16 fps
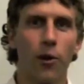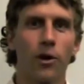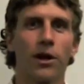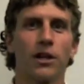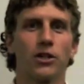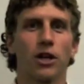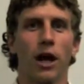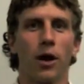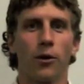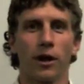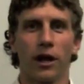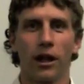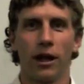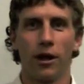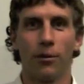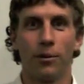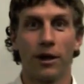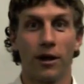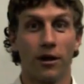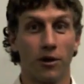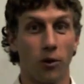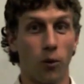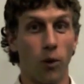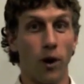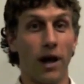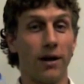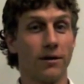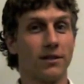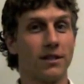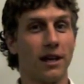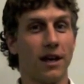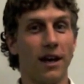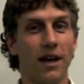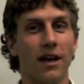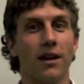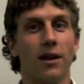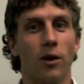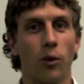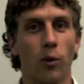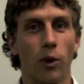we're going to try one a little bit on the wild side.